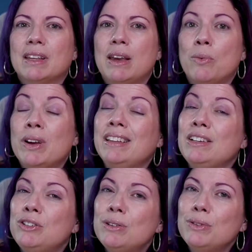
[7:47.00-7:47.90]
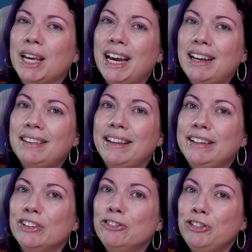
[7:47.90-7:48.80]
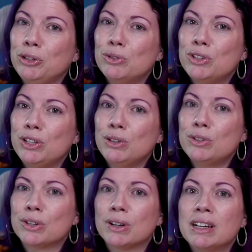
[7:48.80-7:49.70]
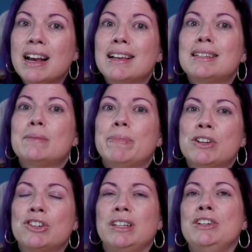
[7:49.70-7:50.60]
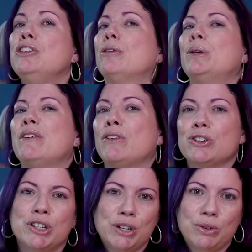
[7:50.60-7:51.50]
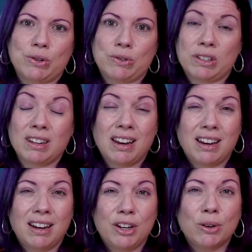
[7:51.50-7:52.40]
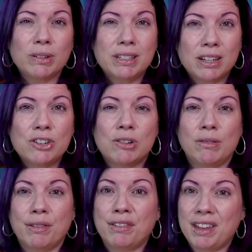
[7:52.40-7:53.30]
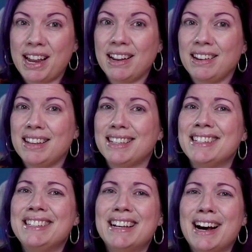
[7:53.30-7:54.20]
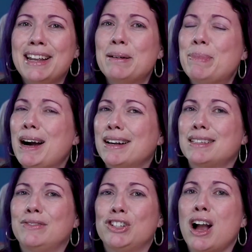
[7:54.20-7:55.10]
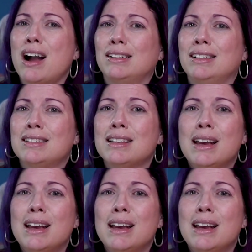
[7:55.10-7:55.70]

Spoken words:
And when they do that, they confuse the user, especially neurodivergent users. Your digital thing is not a box of chocolates.